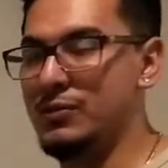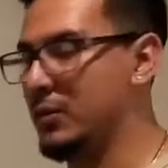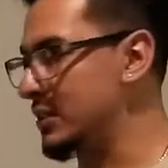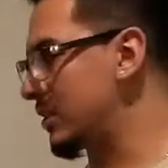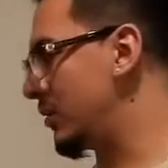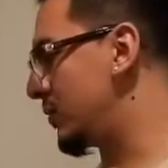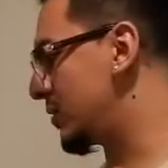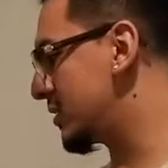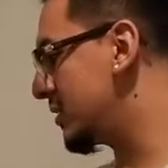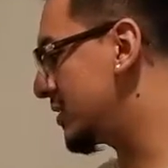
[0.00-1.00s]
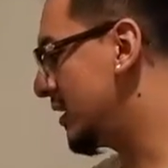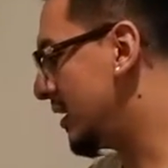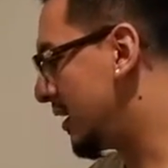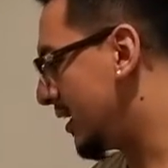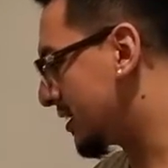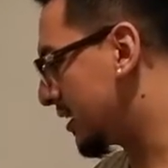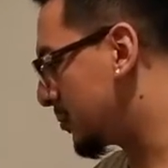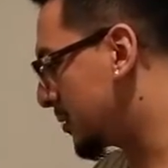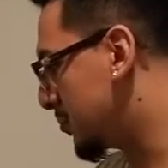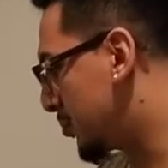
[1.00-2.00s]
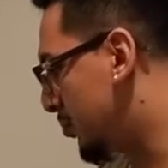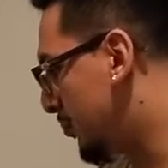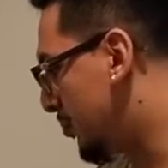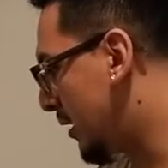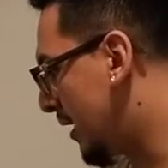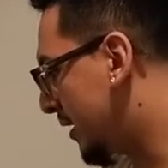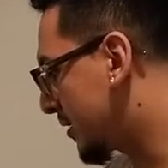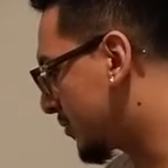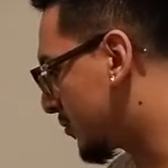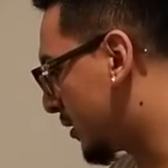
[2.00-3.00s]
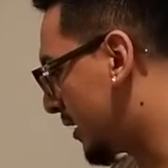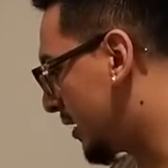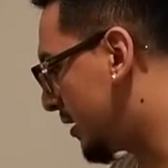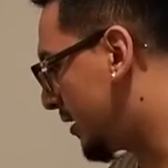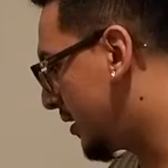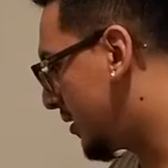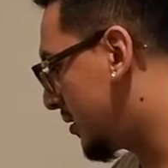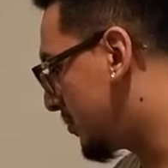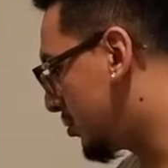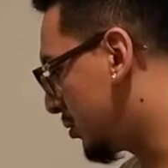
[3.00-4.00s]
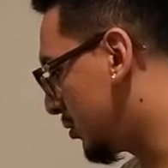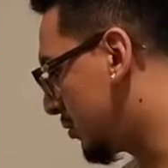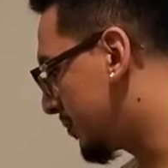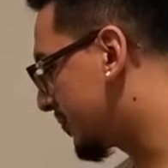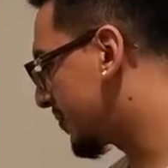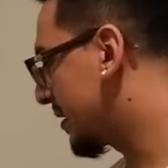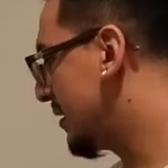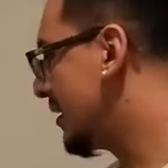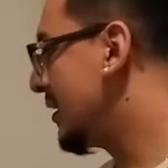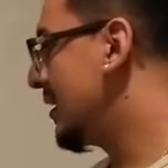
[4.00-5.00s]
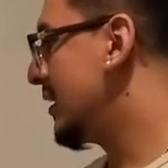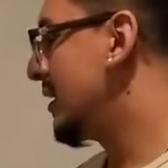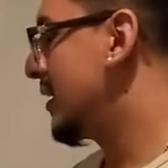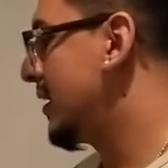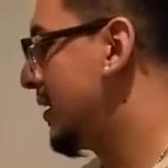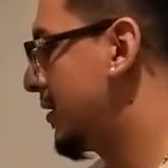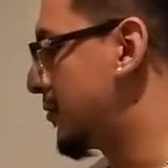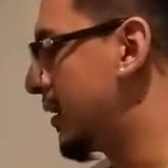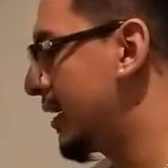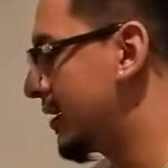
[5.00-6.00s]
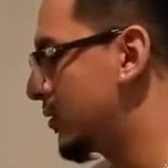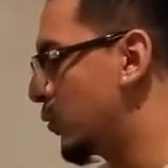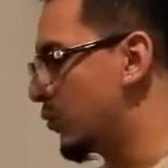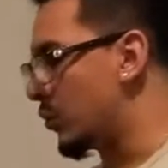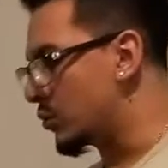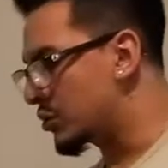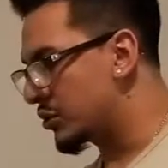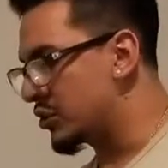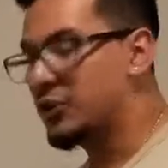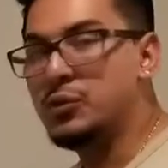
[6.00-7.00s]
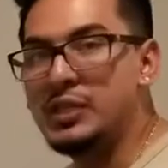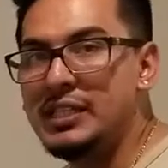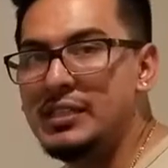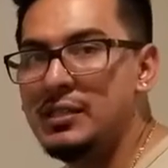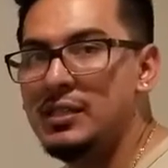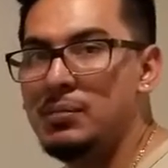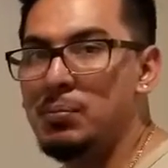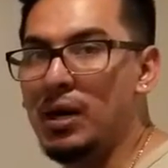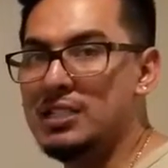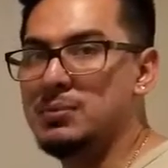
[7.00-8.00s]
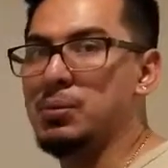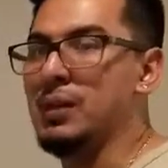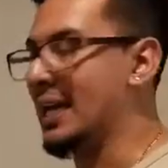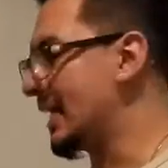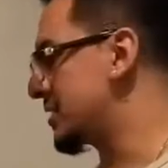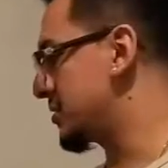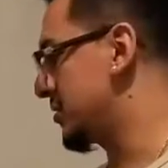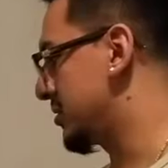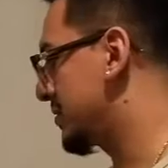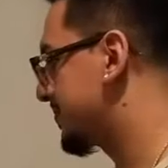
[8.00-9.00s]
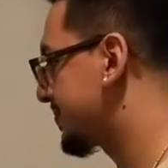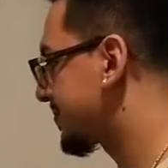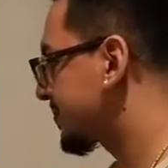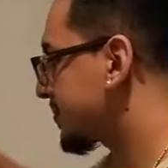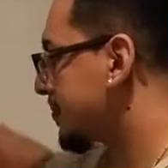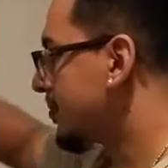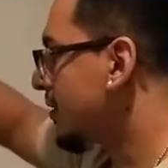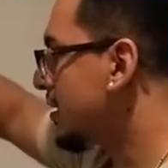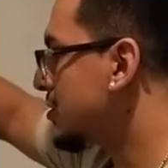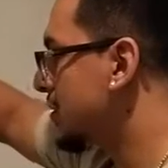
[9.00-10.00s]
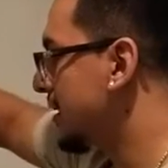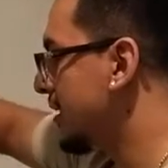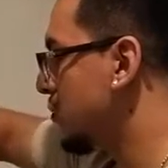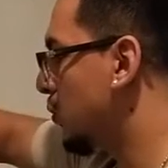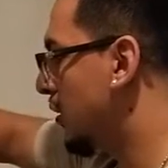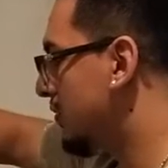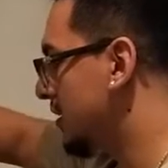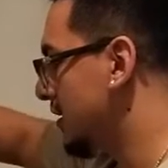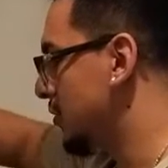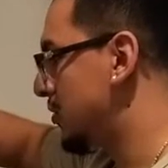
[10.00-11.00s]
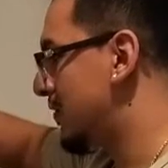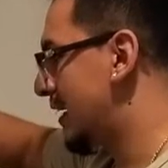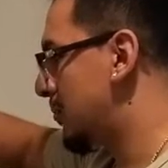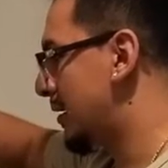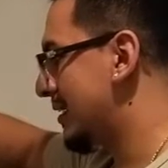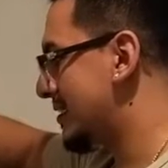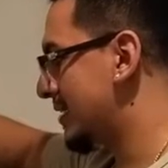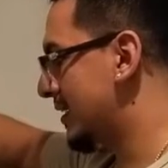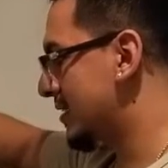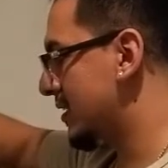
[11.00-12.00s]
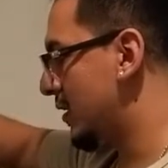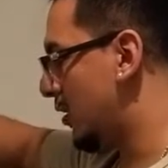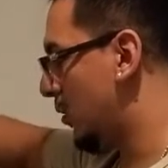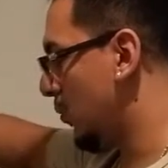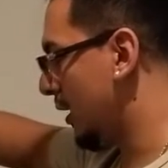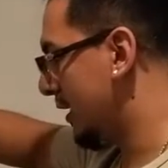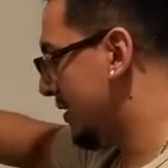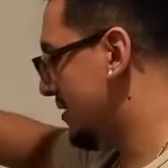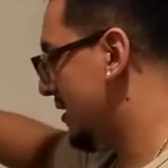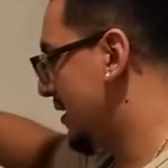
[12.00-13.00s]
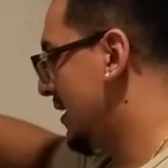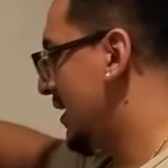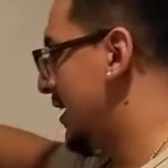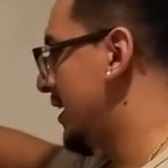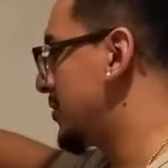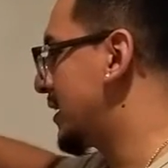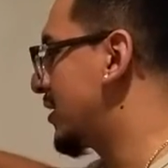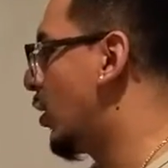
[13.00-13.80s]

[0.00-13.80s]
volt is low voltage, it's going to be black, red, blue, right? Those are your 3 possible answers. So you get 12, you divide it by 6 always, and you get a